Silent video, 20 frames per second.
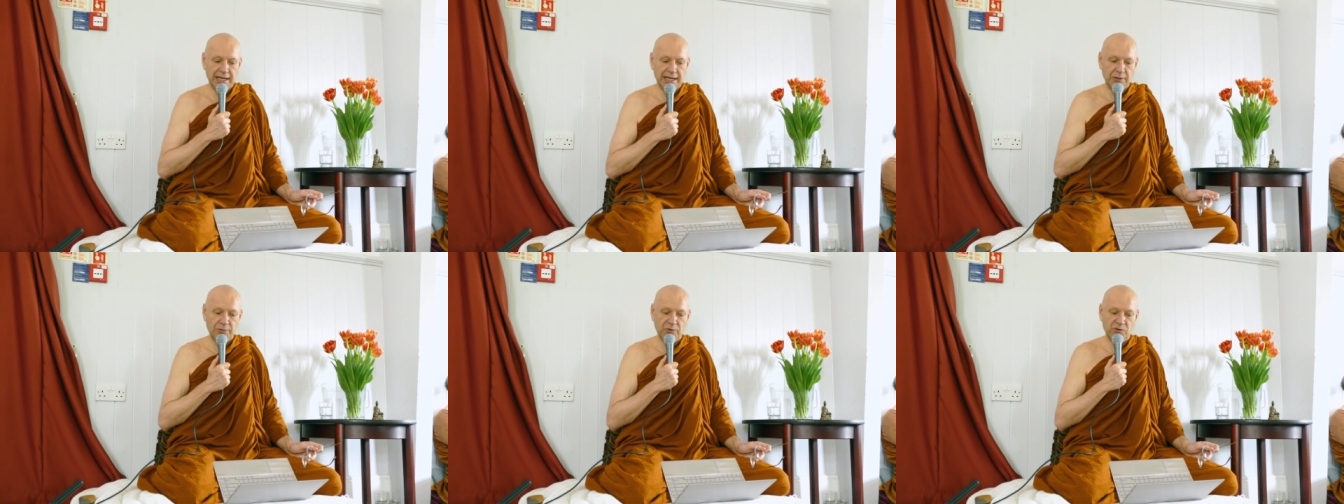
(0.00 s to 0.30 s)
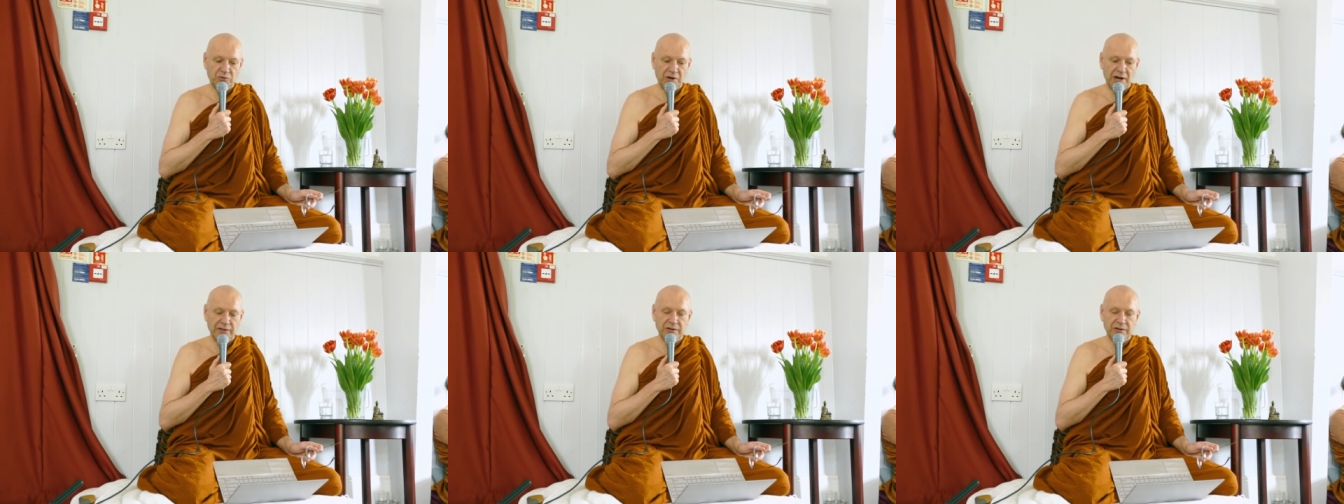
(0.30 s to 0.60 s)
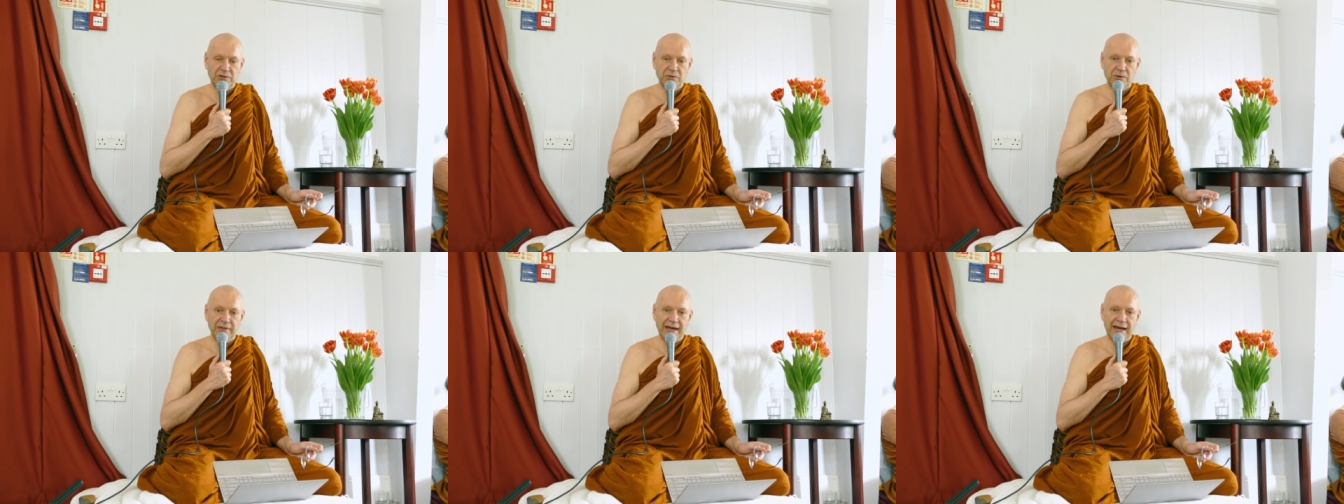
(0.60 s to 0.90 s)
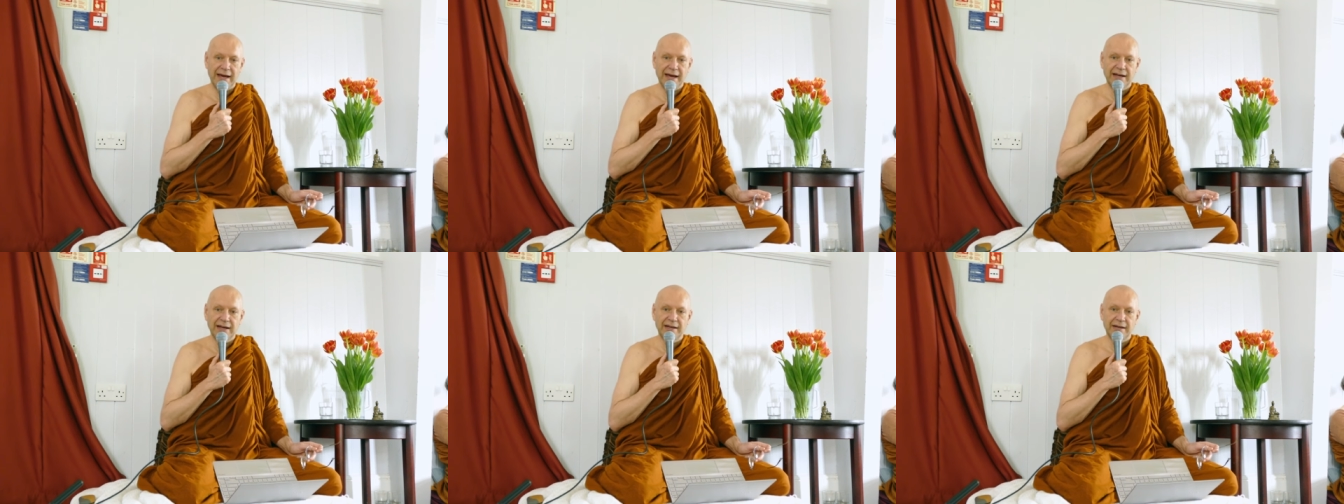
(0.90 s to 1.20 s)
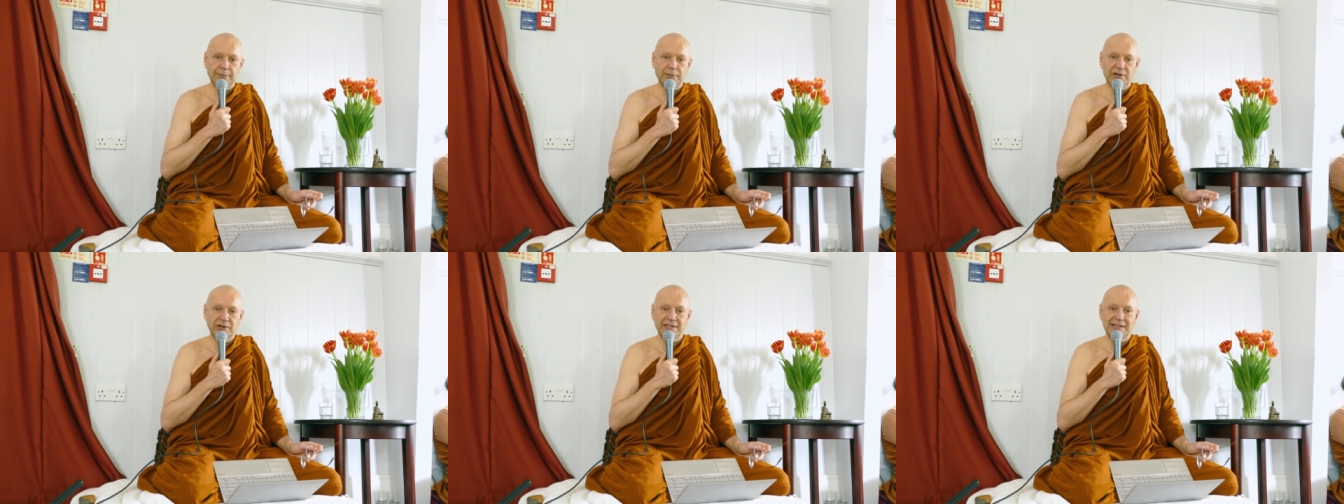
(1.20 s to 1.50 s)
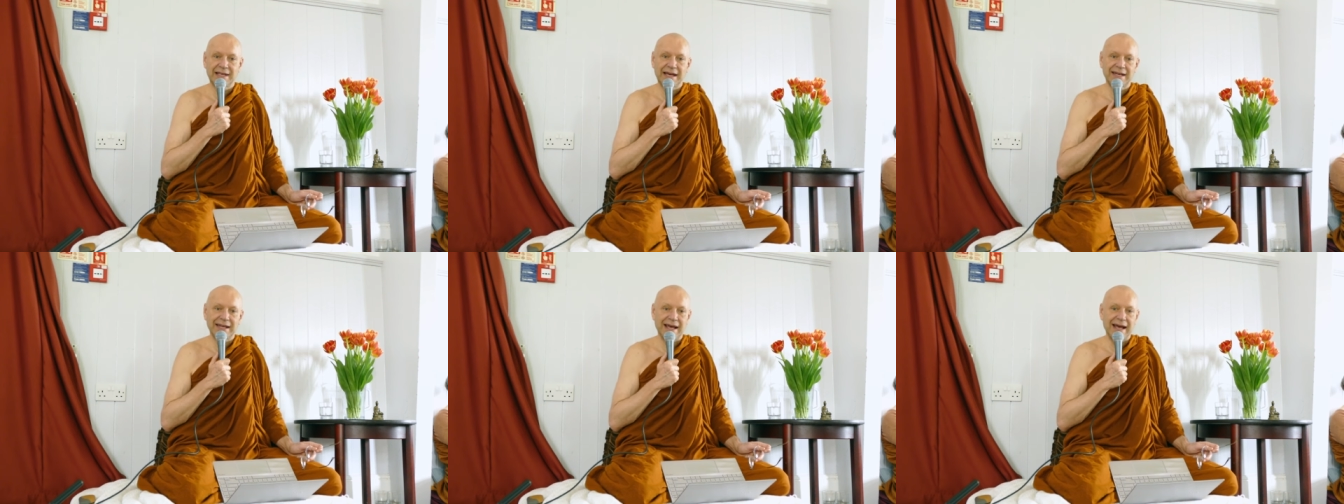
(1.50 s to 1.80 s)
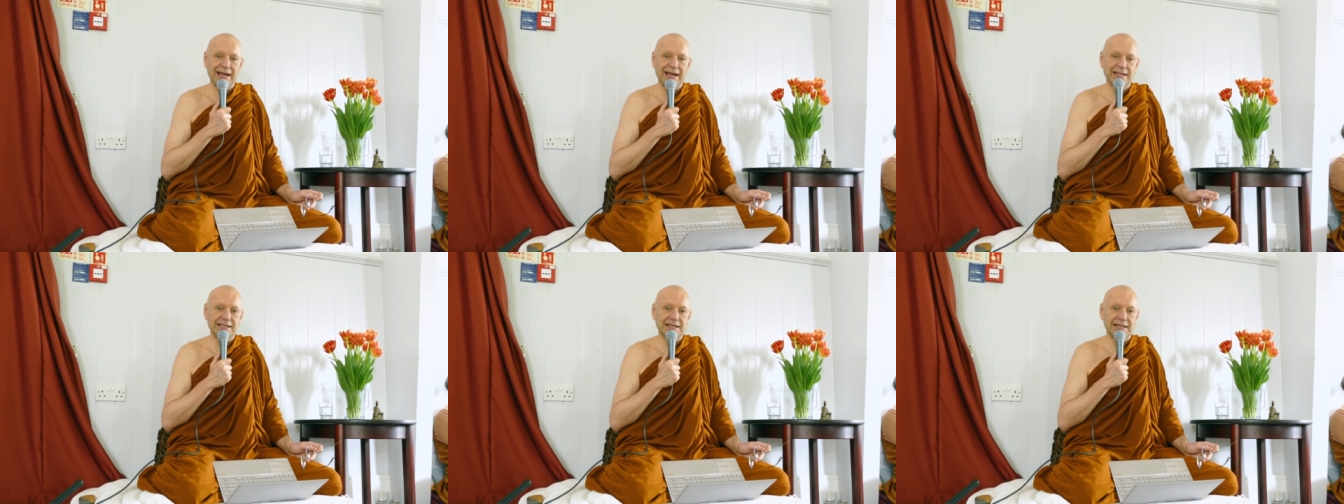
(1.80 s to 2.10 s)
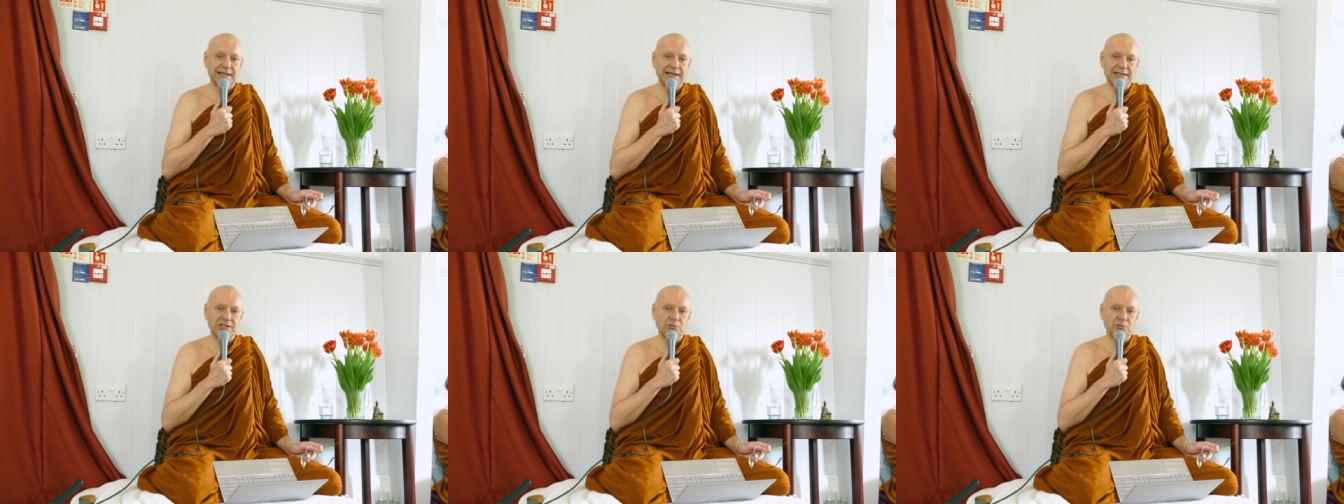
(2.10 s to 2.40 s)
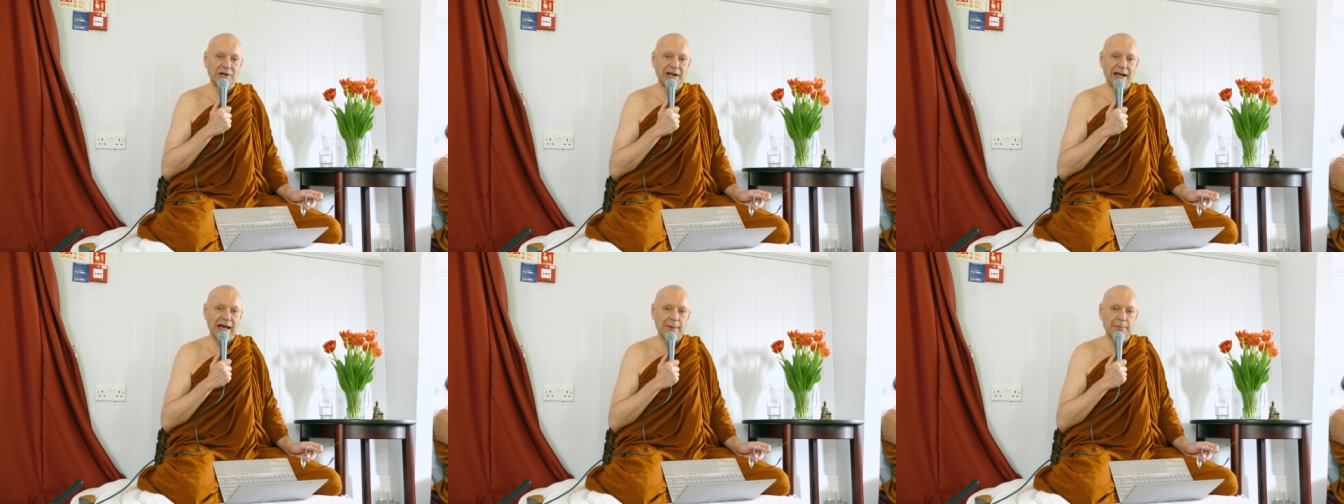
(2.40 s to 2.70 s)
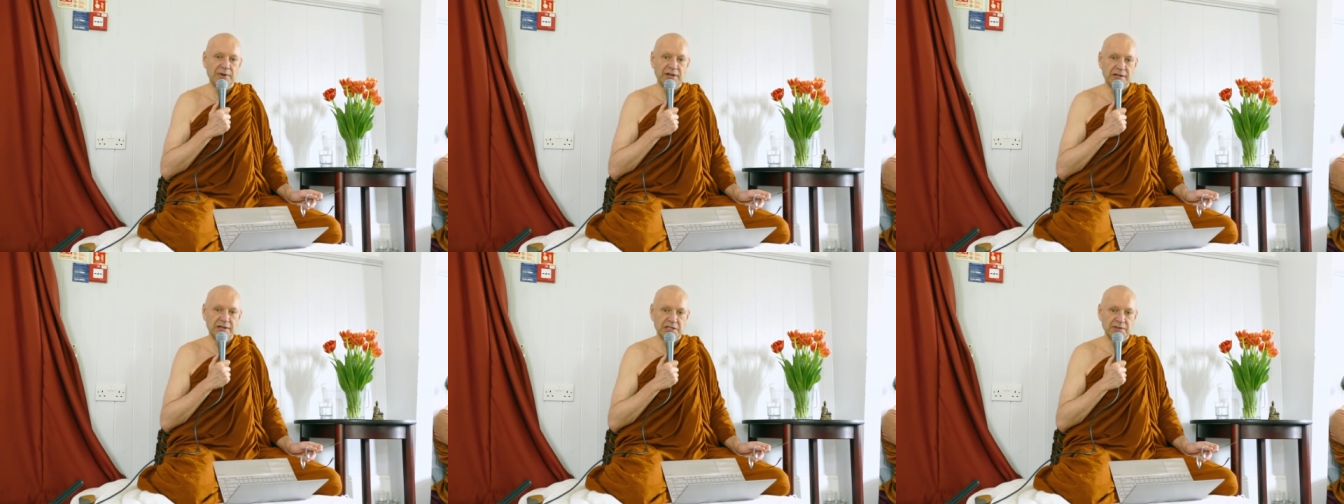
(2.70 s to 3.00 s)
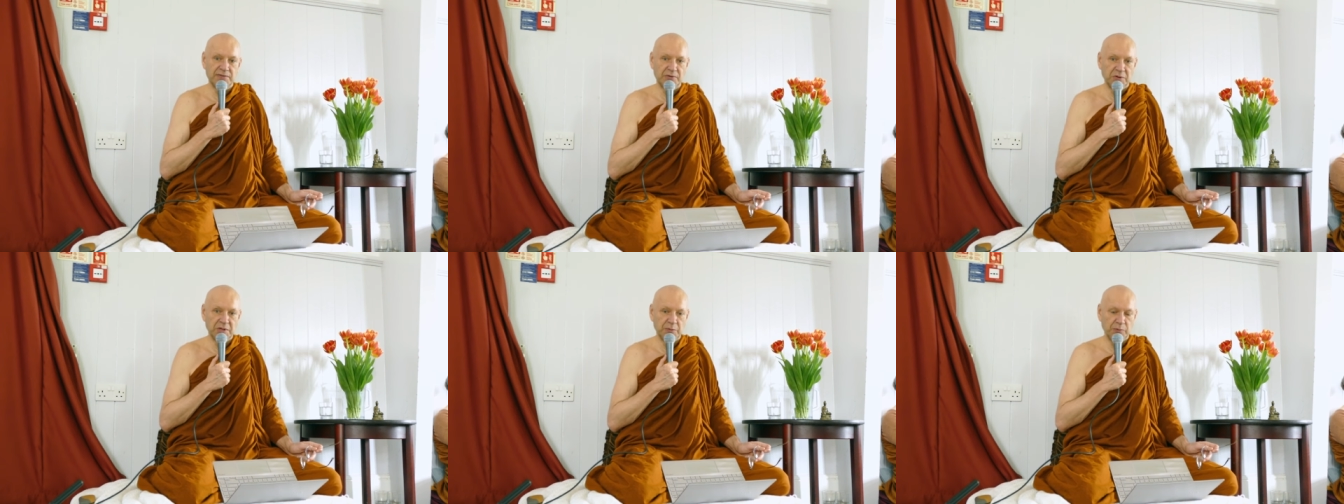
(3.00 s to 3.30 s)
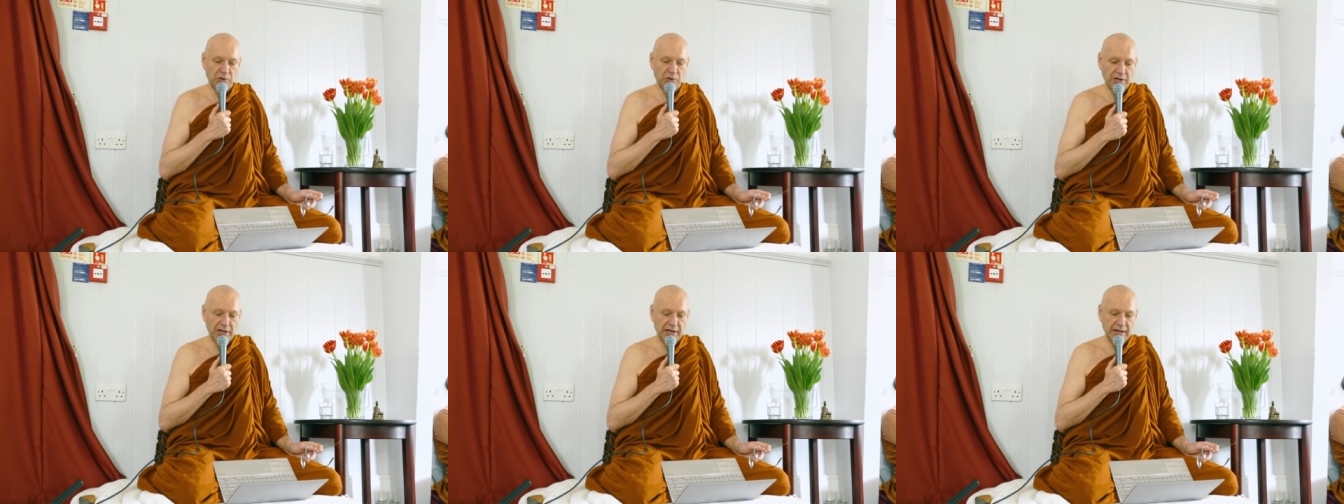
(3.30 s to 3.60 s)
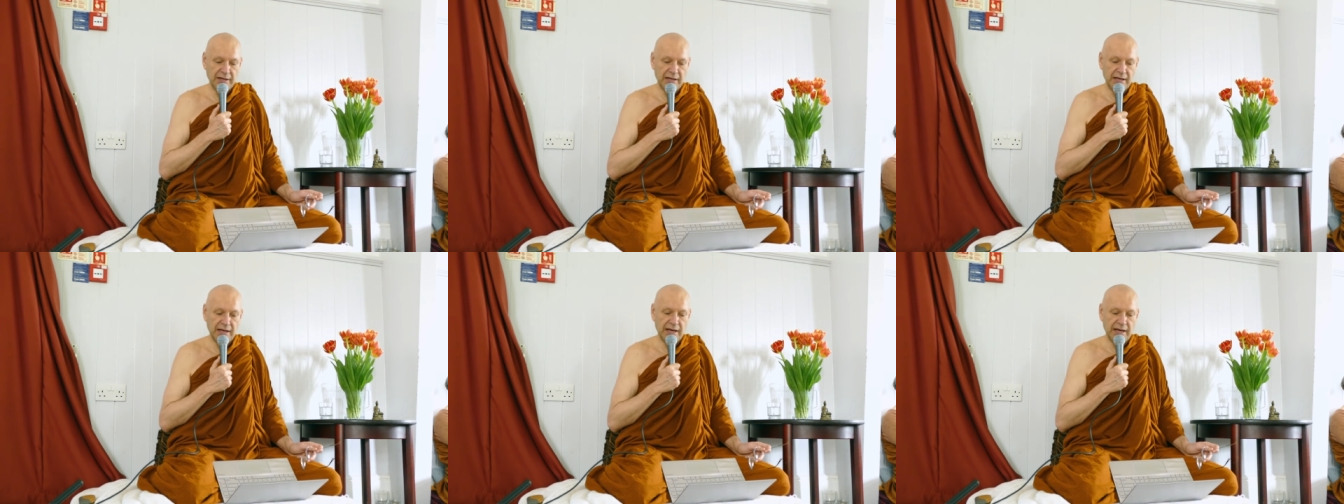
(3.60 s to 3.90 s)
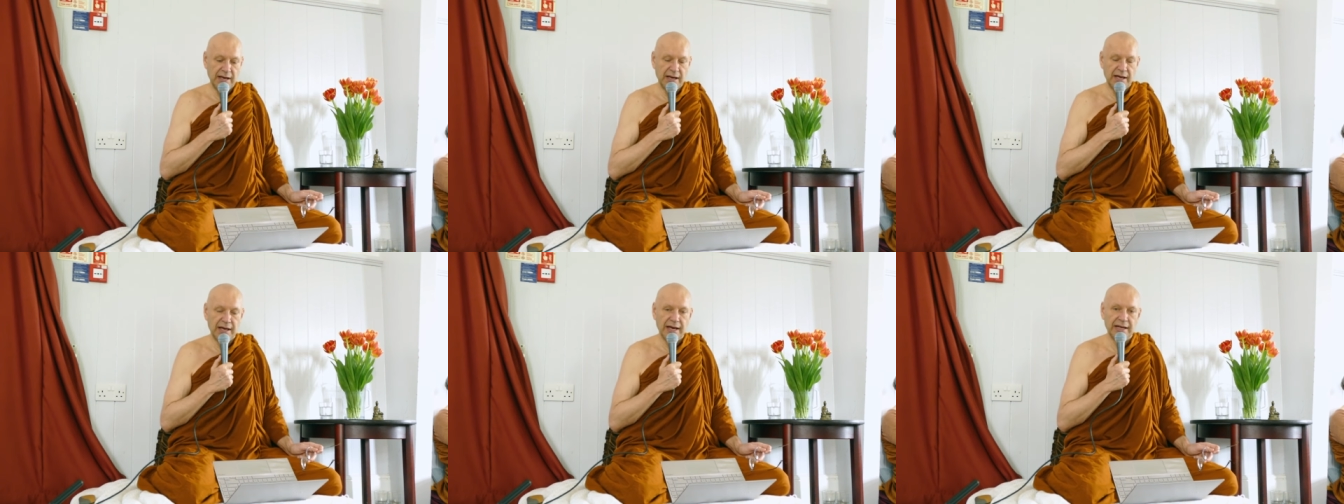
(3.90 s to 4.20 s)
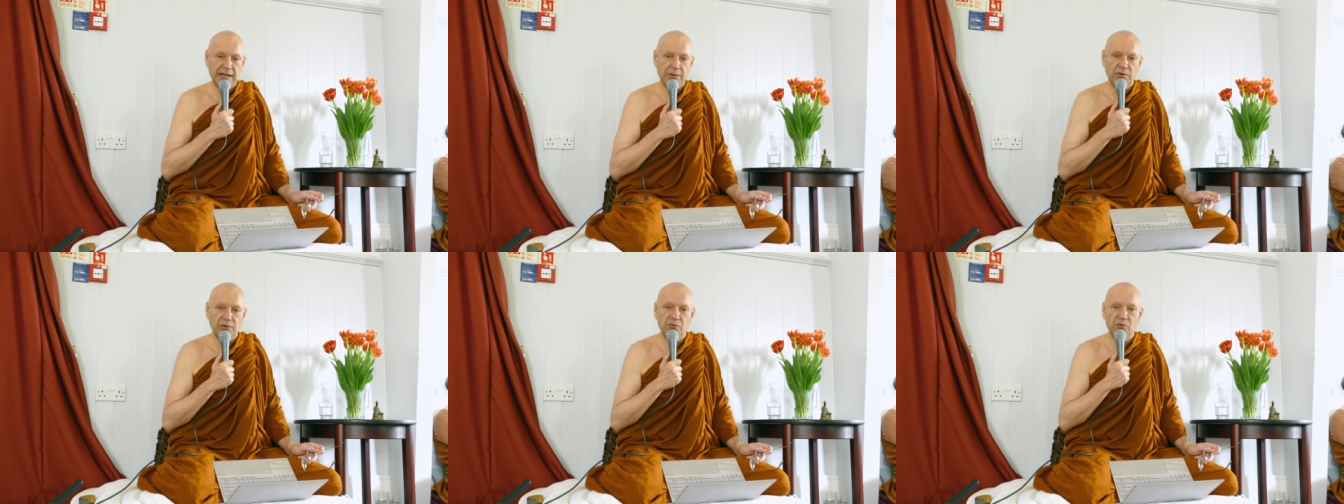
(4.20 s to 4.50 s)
He would rather do that because that actually is real happiness for the Buddha. And he would